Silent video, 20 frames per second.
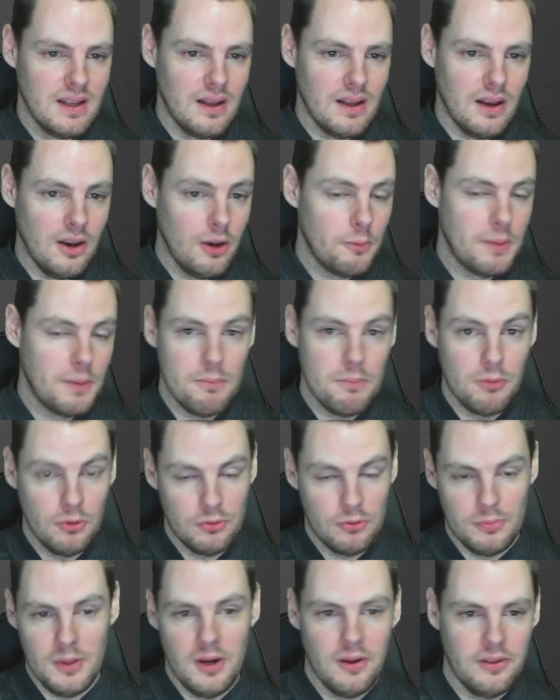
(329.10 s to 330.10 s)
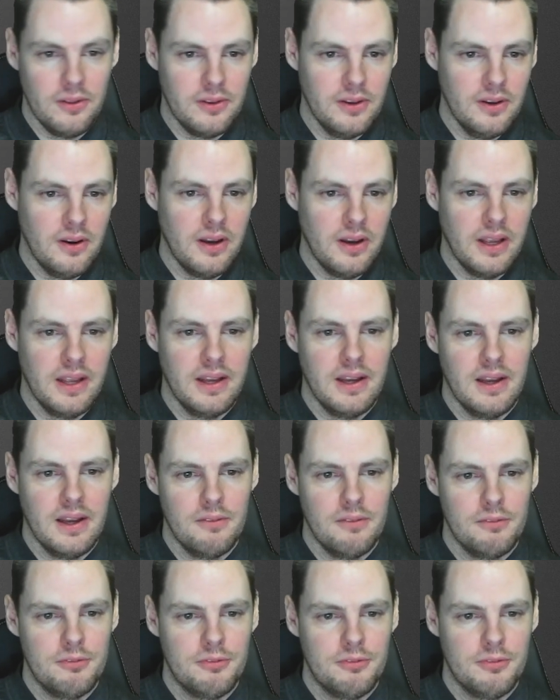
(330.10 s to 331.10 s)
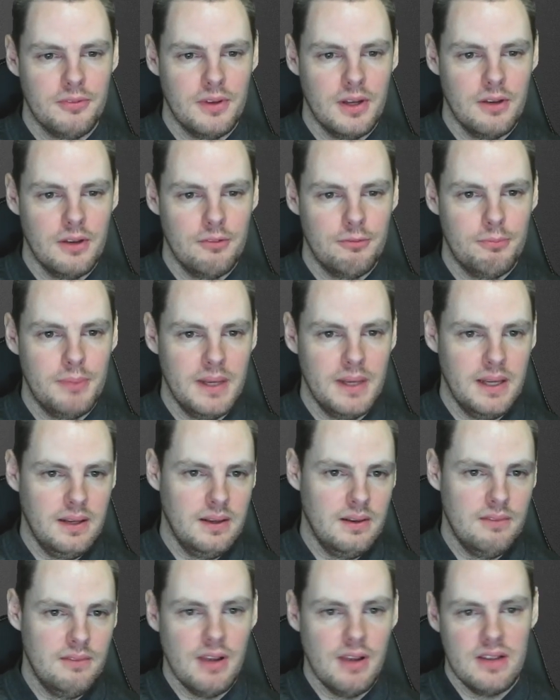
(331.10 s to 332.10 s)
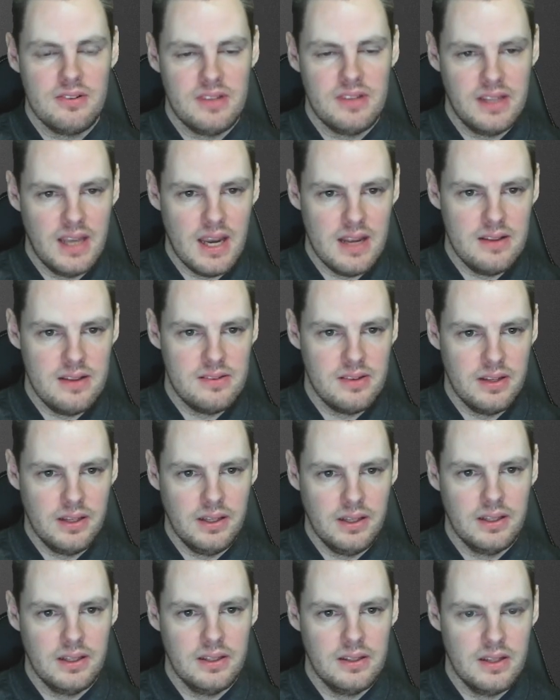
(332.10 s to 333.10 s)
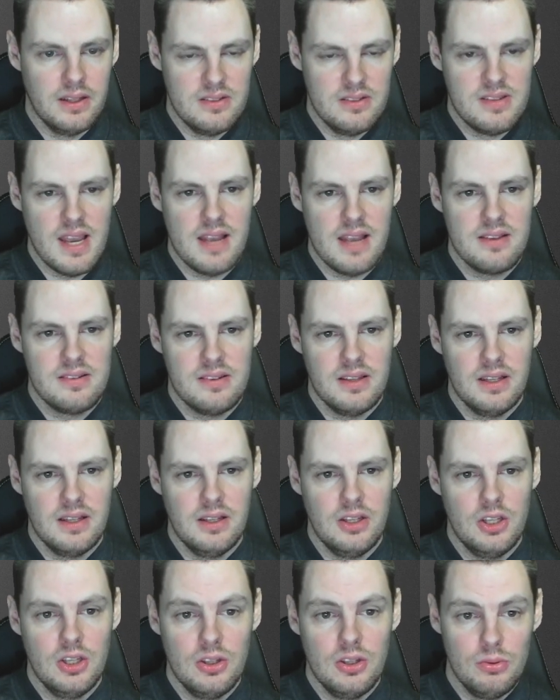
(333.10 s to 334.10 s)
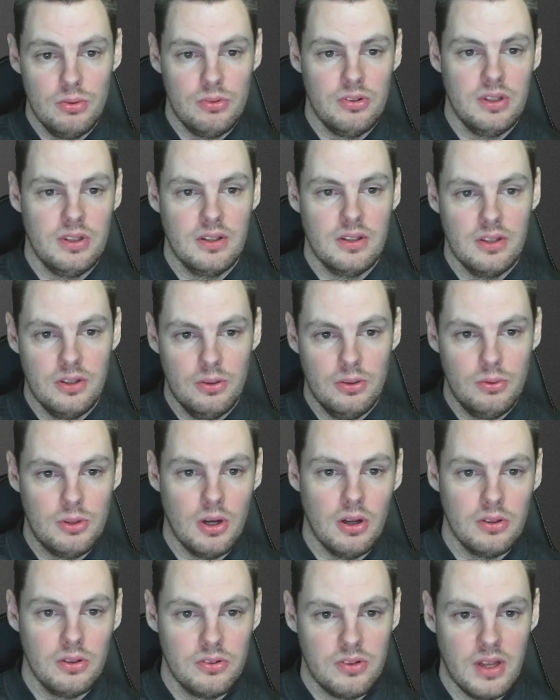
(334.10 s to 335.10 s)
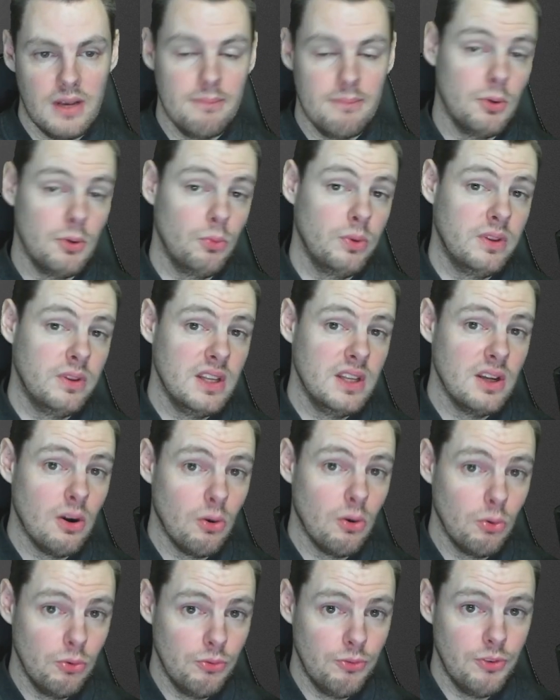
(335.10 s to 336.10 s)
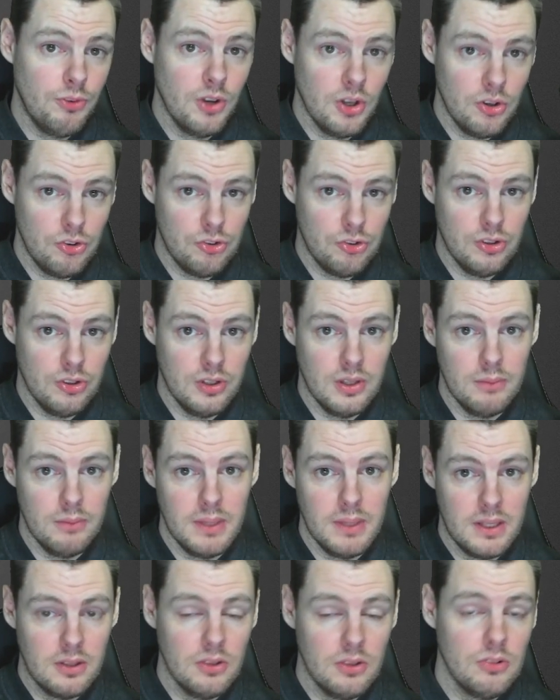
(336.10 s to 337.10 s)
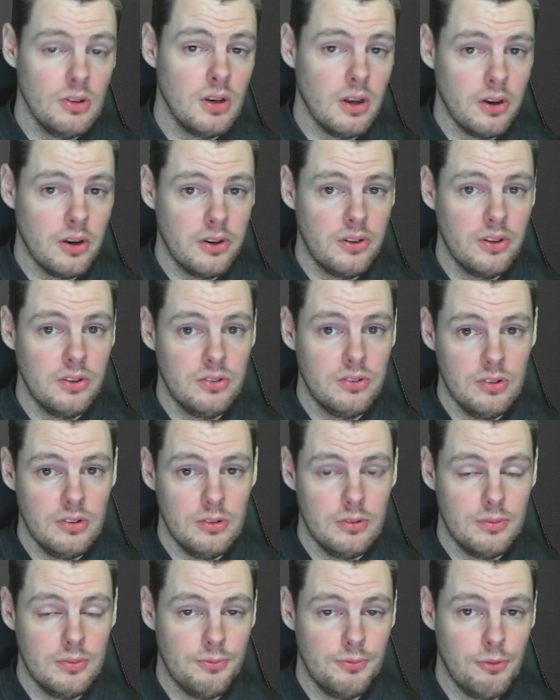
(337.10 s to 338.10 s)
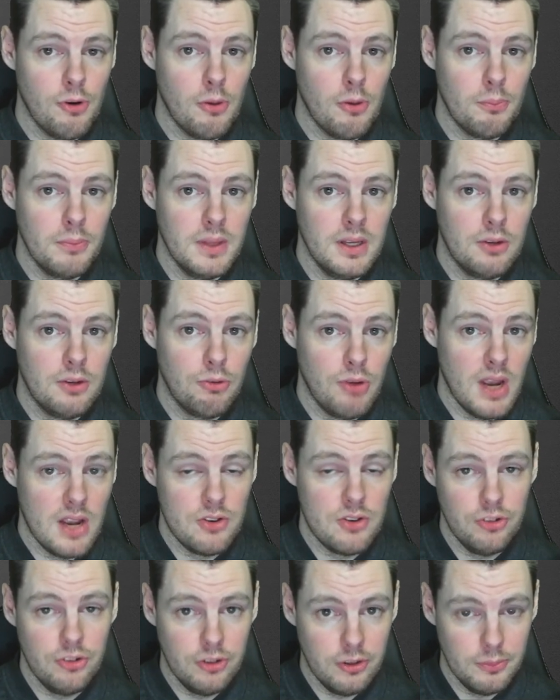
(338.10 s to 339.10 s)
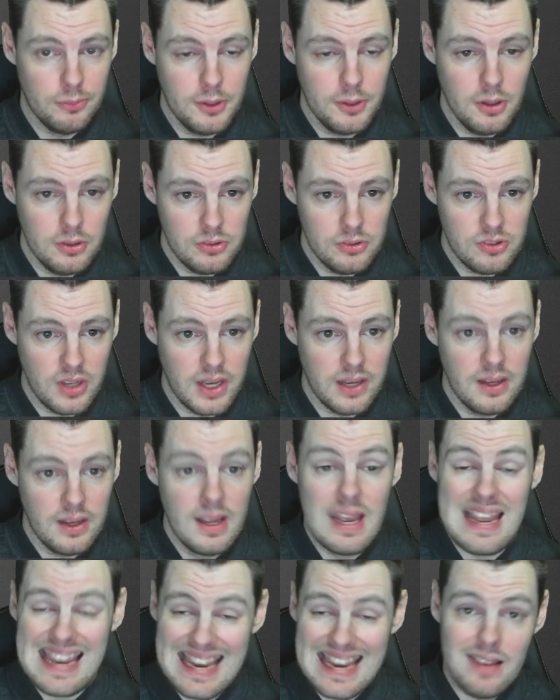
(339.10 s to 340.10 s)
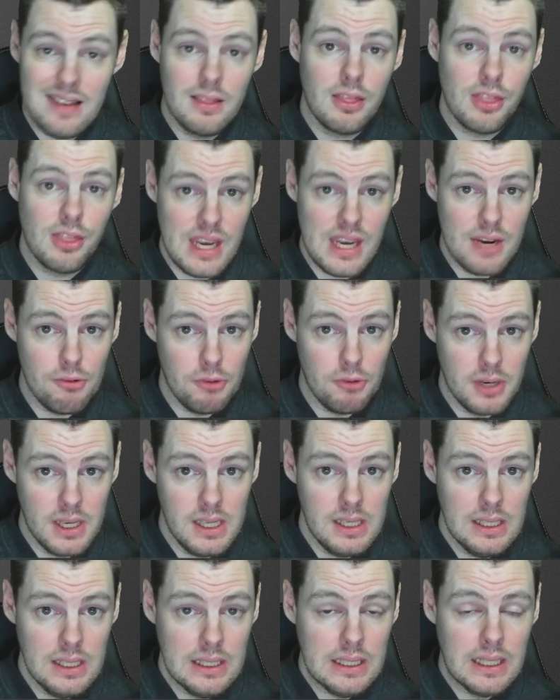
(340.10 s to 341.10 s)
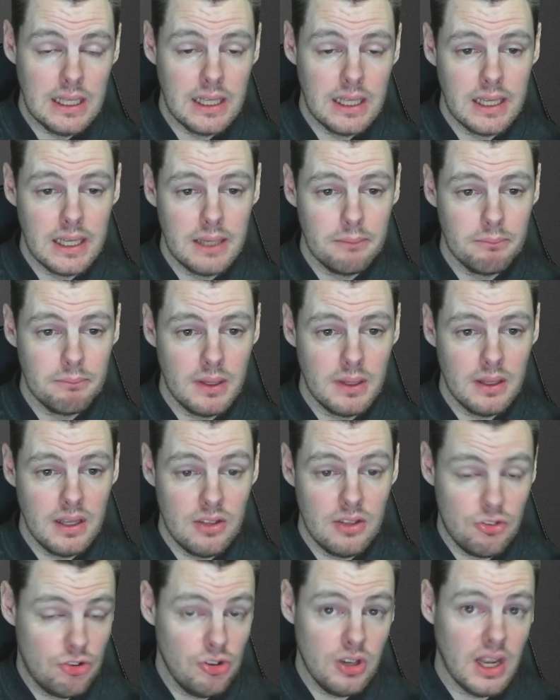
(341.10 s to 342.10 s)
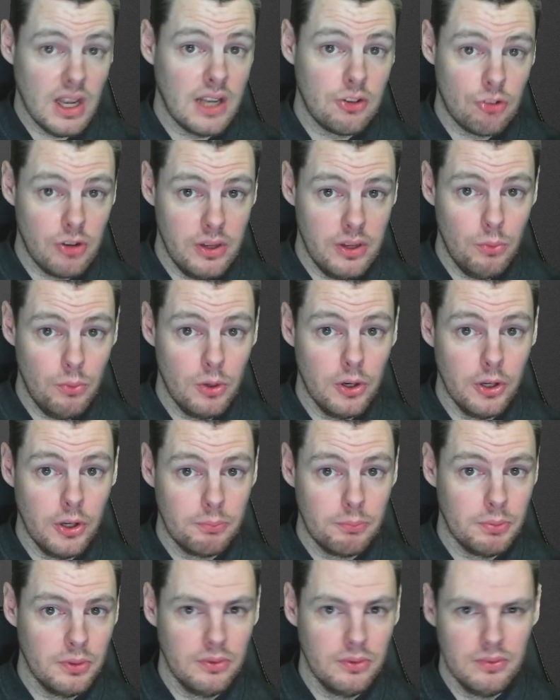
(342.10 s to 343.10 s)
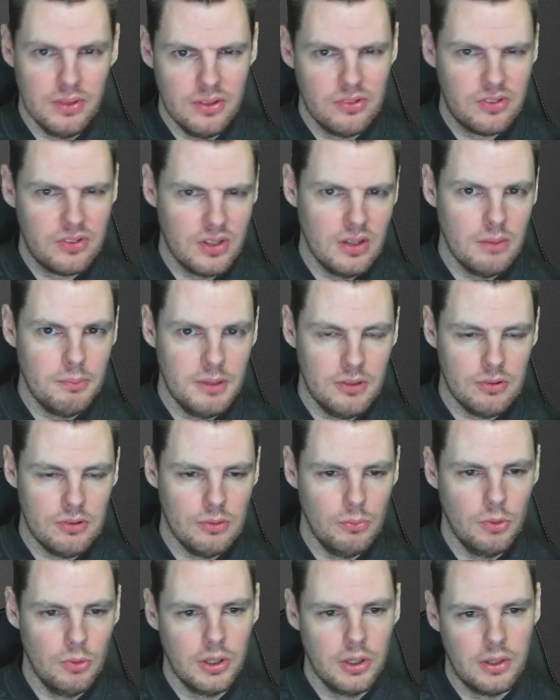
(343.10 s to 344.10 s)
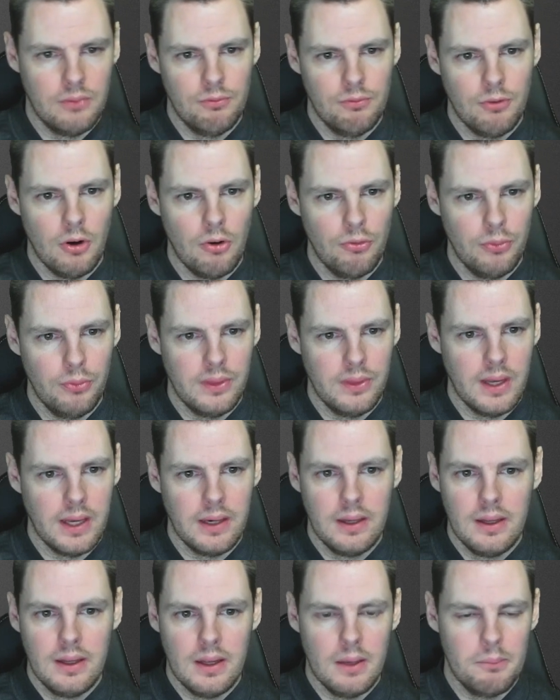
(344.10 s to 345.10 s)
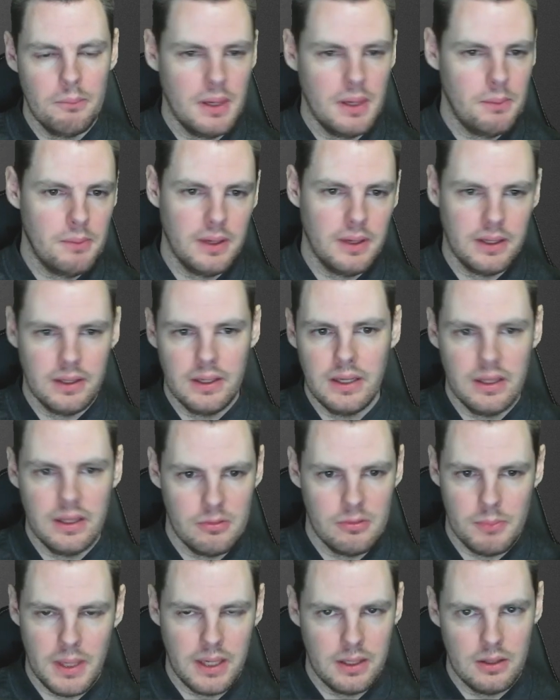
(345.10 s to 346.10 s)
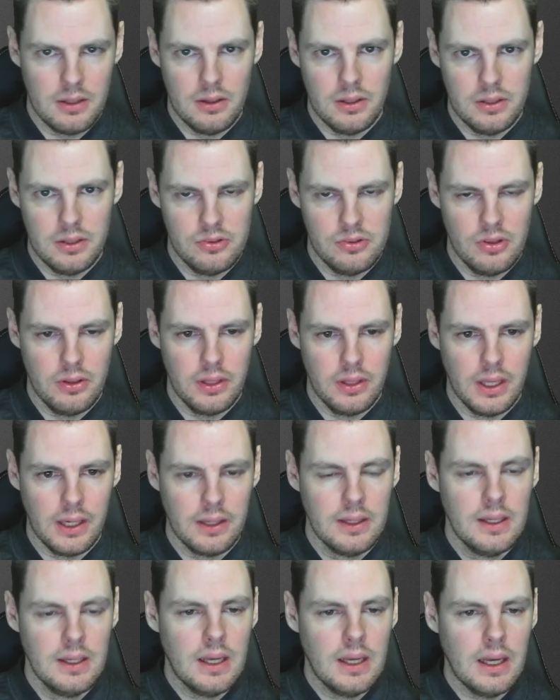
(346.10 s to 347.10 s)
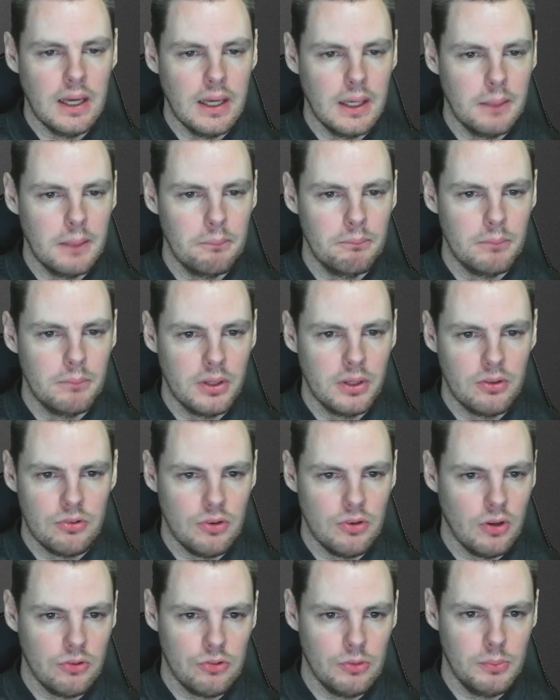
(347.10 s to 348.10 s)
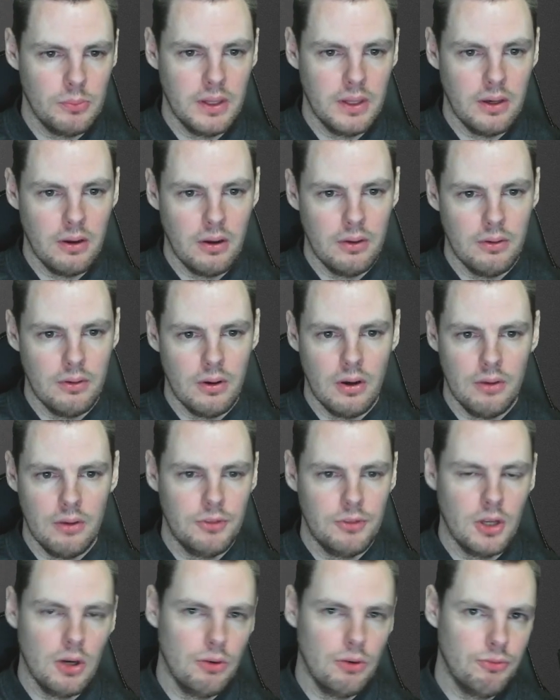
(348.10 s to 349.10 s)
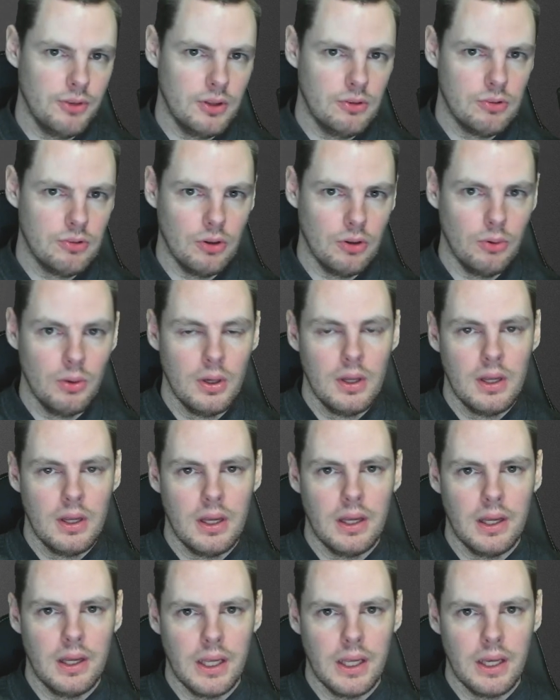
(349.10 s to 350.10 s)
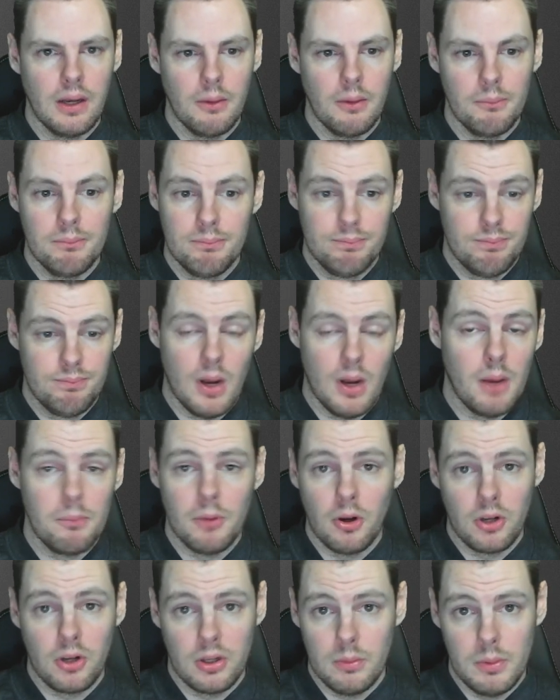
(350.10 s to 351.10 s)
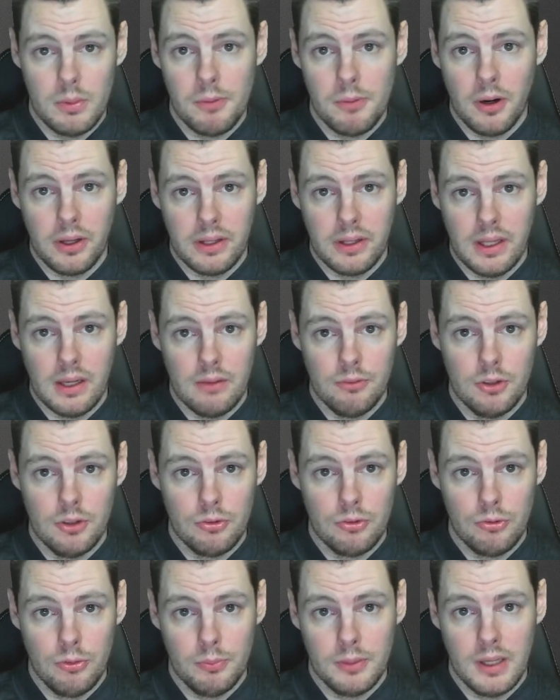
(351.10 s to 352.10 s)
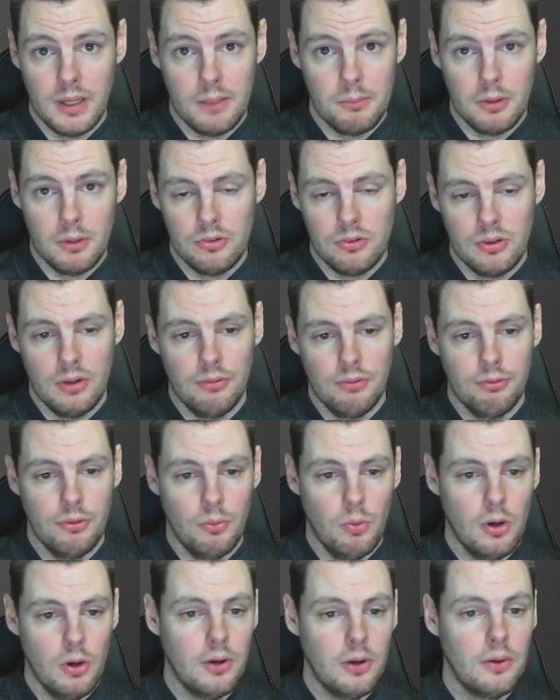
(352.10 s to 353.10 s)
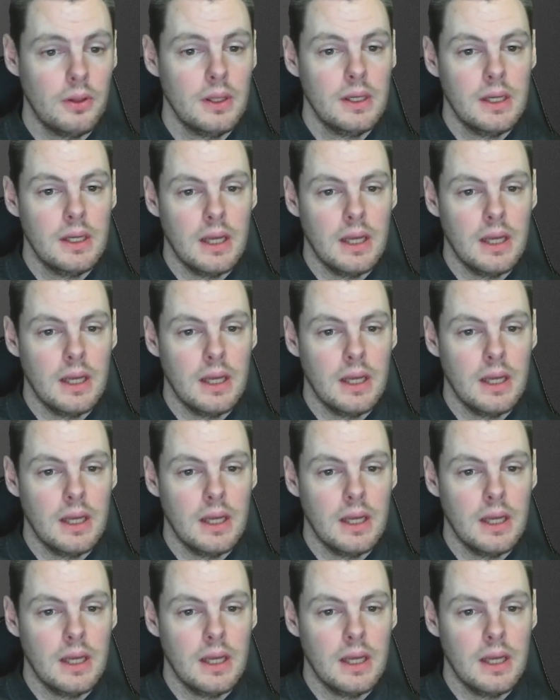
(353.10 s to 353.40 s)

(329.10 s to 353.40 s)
A lot of people smarter than I have been investigating and testing using the new content, but with the old version. And because a lot of this is from the Creation Club content, in theory, it should actually work. But there's going to be some work involved with that, and people are going to need to make guides on that. But it's not something that I've dove into, and I'm not going to be buying the anniversary update myself for a while.